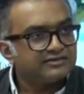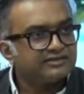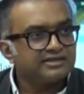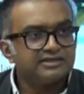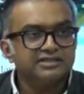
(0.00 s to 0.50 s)

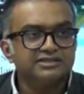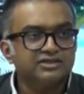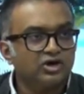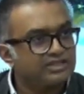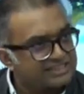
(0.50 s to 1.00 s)
the
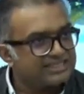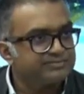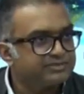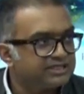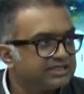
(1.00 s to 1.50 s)
the
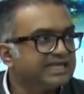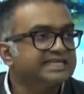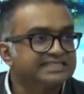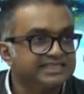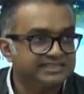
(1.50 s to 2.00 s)
concept
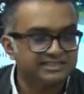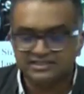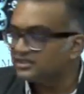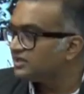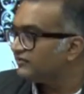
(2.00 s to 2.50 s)
exists